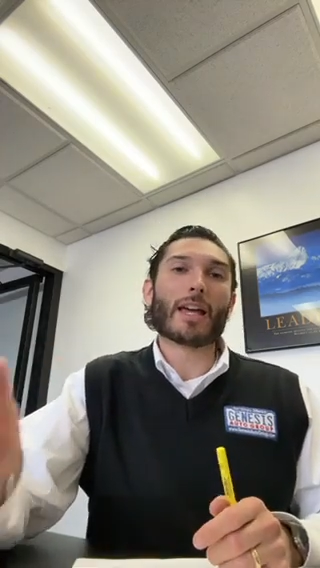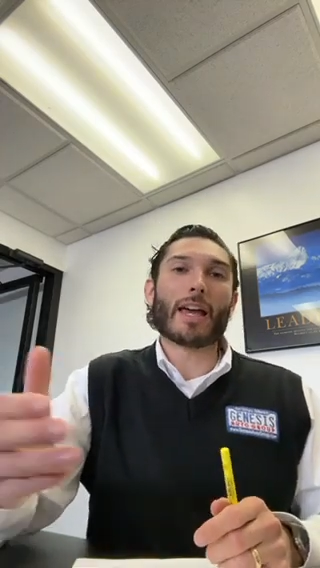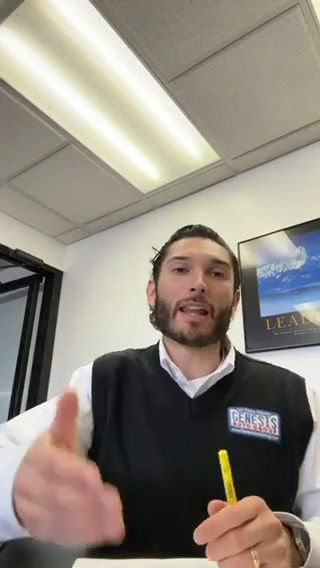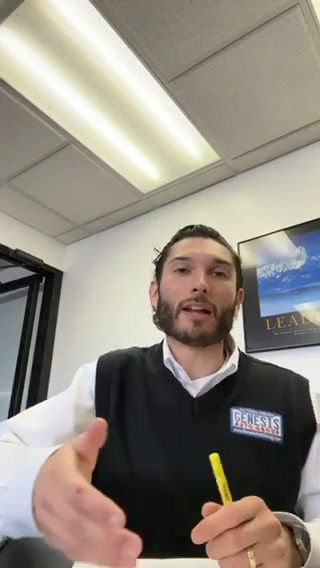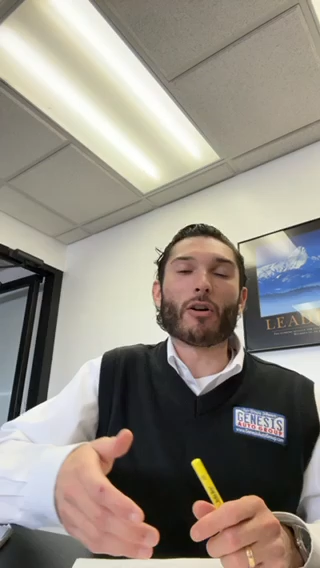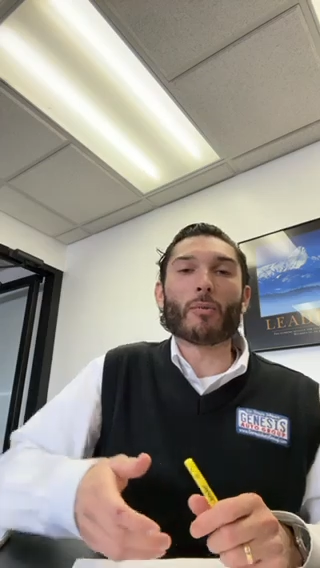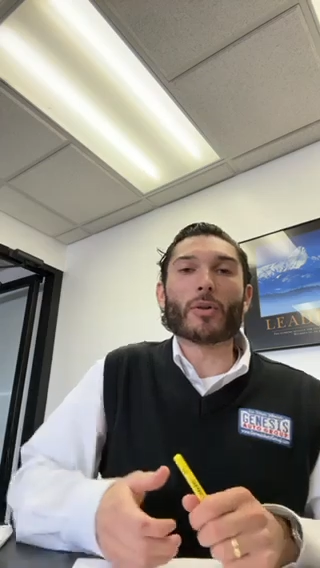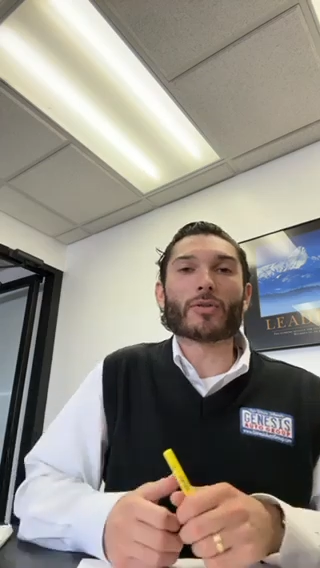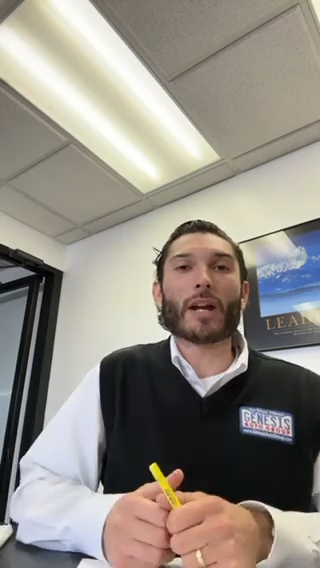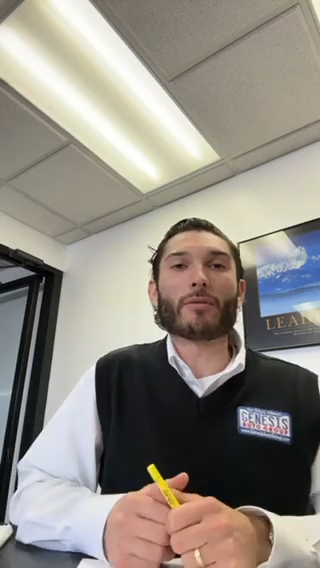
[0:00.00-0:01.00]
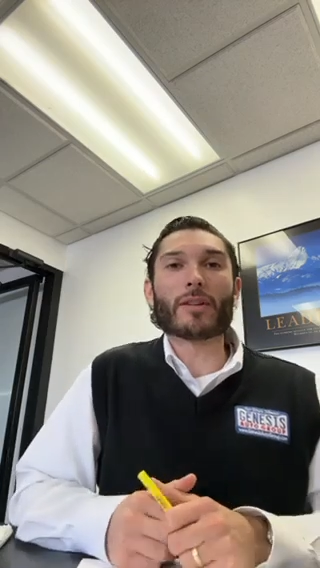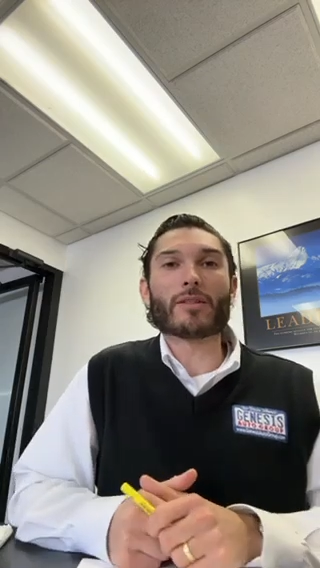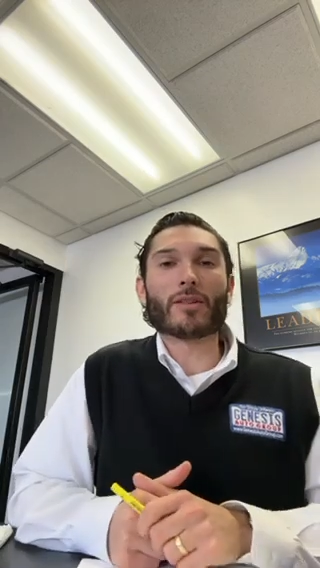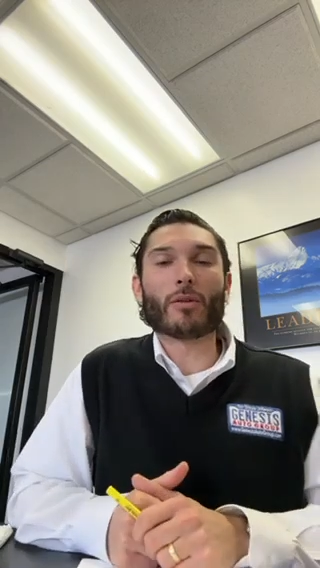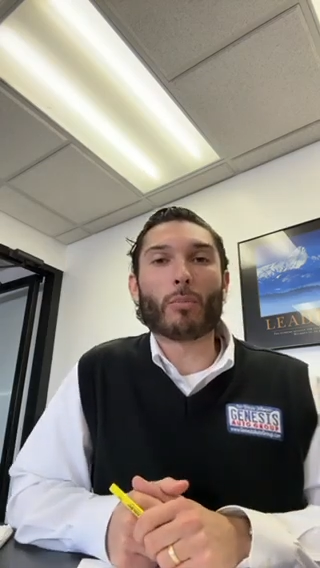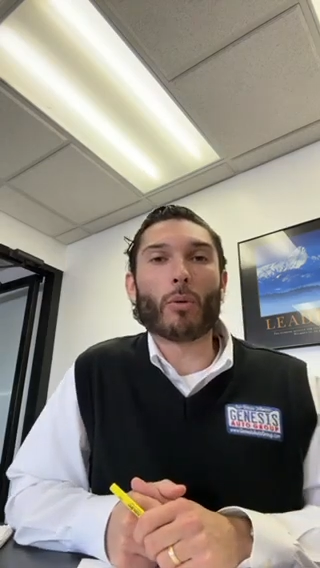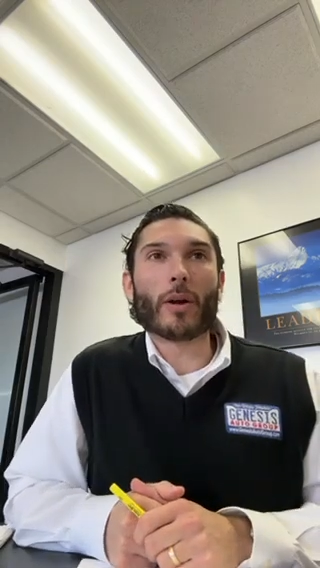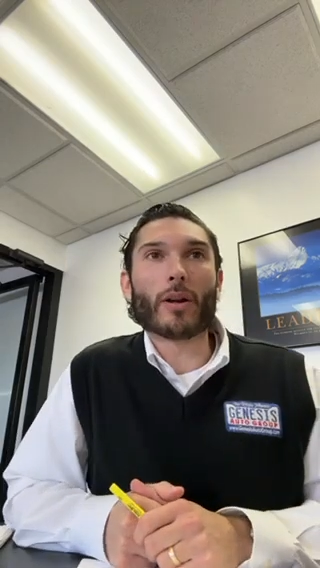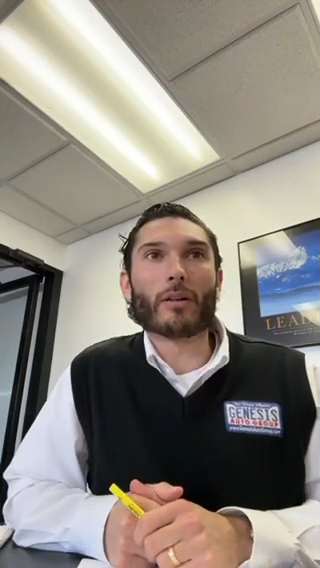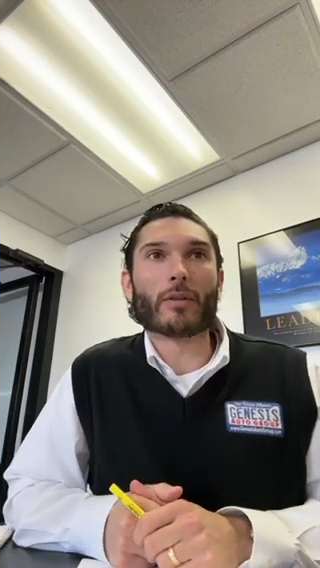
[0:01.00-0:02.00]
and at almost every single
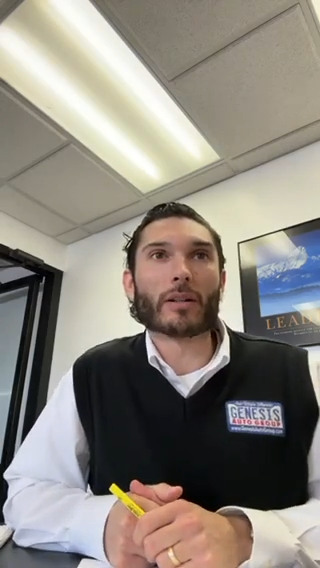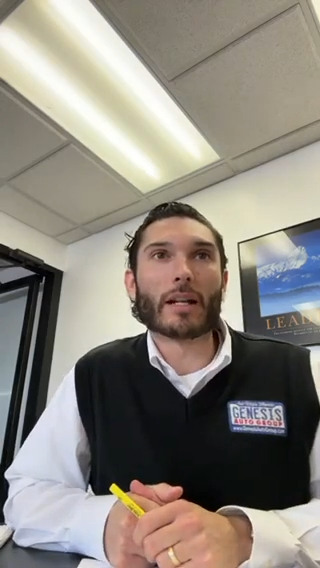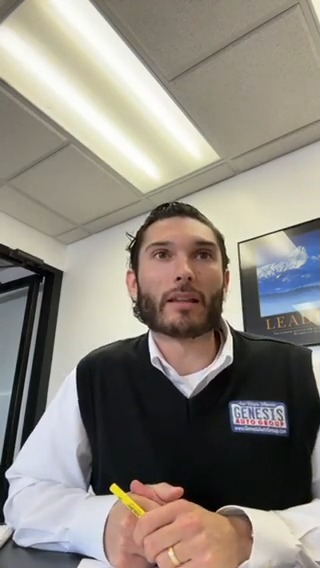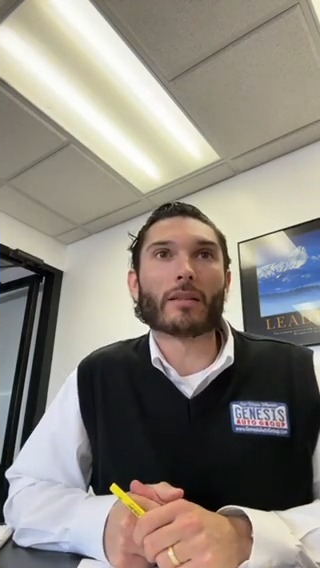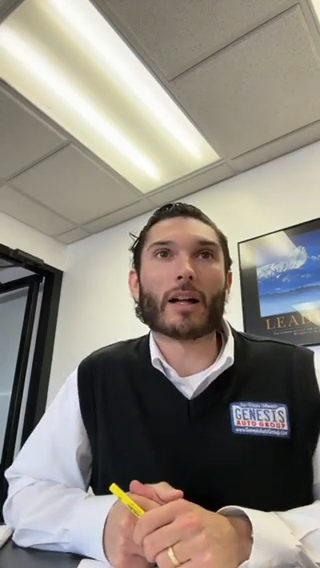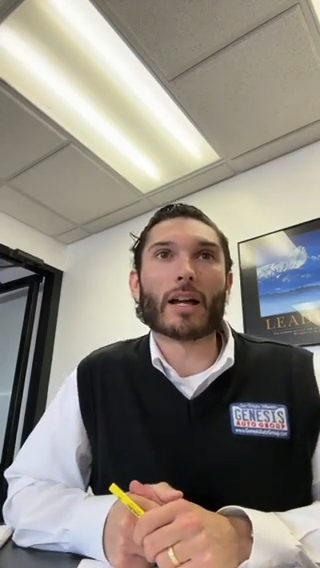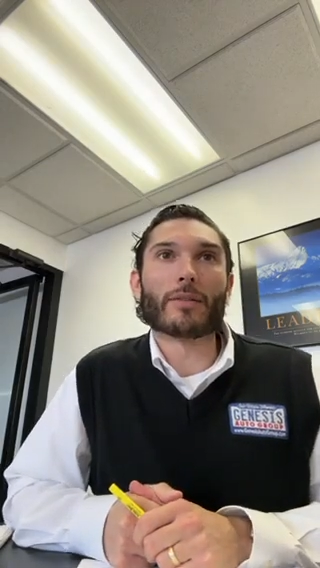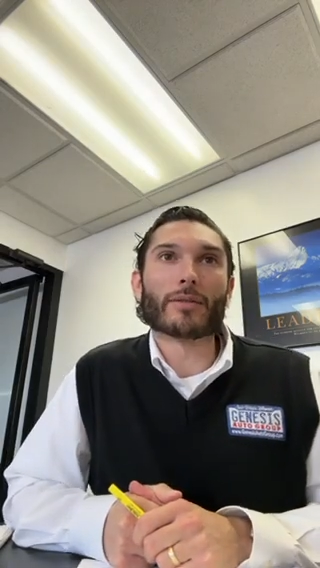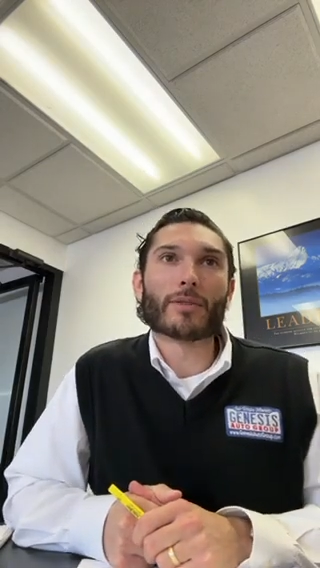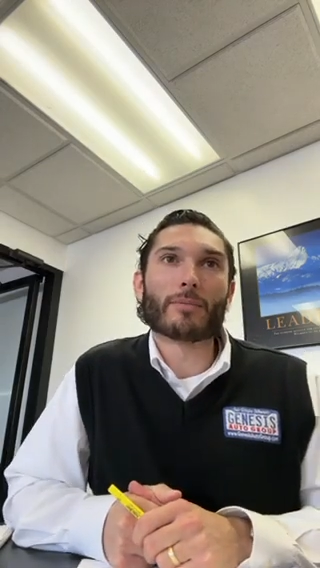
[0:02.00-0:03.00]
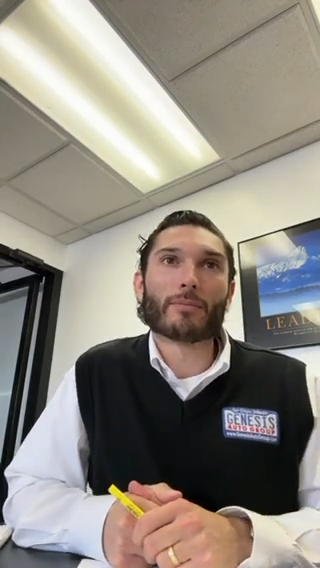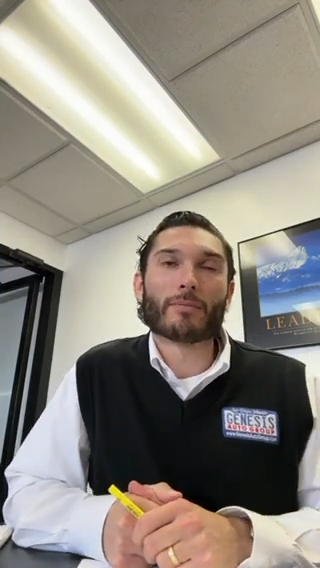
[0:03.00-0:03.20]
point of our daily lives.